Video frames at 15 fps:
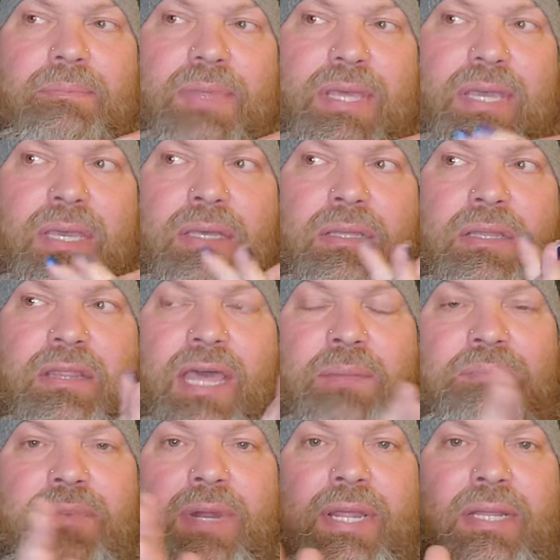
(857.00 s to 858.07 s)
being
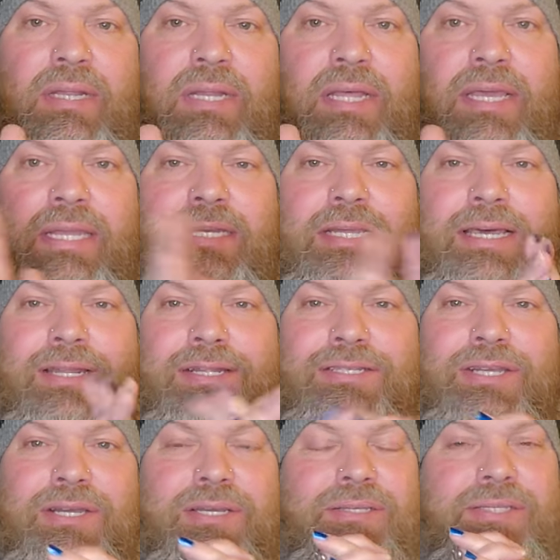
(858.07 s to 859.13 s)
that bright light on a
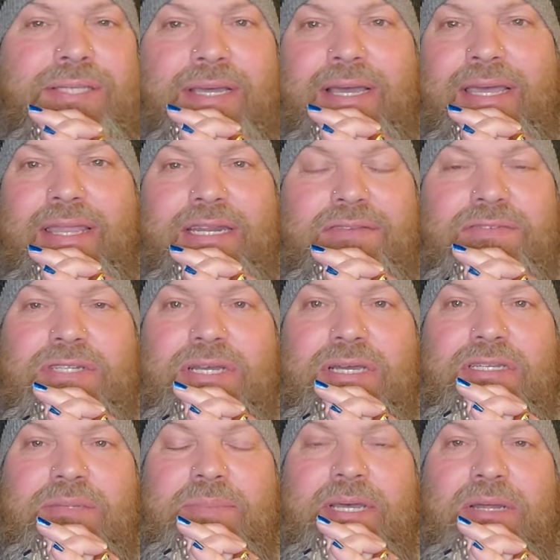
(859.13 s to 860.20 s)
dark sky that I've
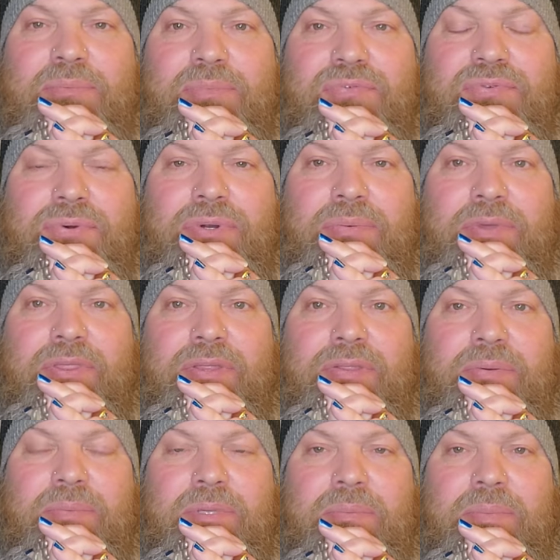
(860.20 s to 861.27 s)
talked about before with
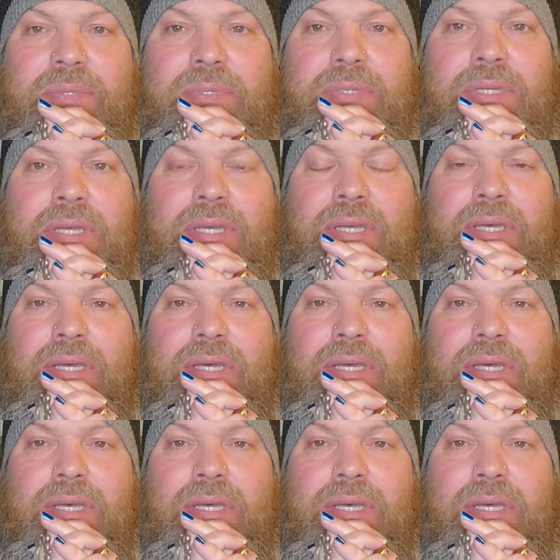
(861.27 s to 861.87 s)
other people.